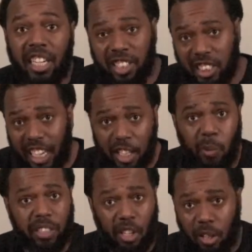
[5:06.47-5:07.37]
Just like you
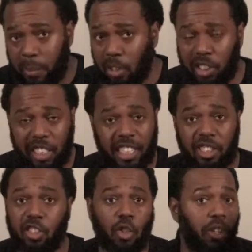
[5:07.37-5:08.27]
would tell them in your
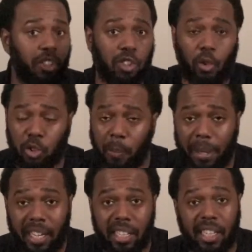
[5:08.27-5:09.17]
sessions or on your social
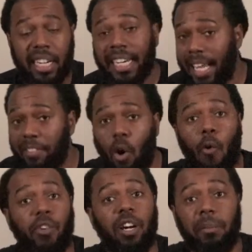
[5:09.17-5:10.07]
media, they have to
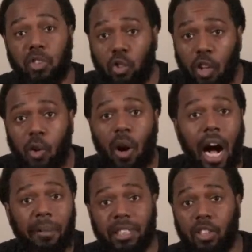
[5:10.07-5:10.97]
overcome struggle,
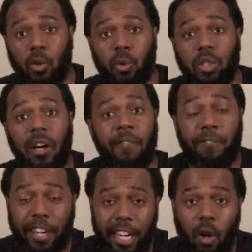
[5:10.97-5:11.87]
obstacles,
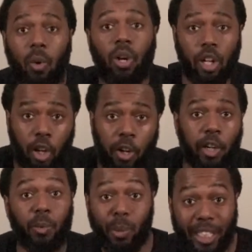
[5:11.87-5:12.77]
fail,
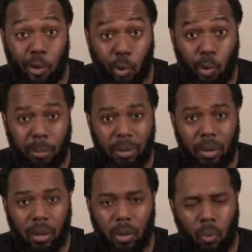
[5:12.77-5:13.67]
learn, regroup.
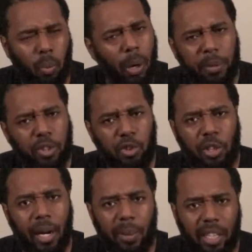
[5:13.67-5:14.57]
Why wouldn't you do
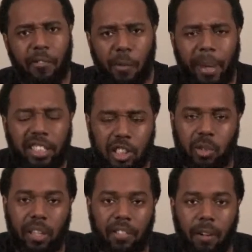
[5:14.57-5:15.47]
that with the information you
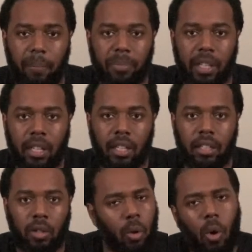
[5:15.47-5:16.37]
give them?
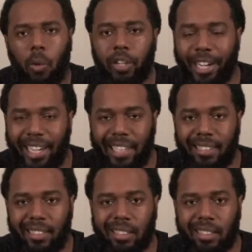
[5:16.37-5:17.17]
So don't hold their hands.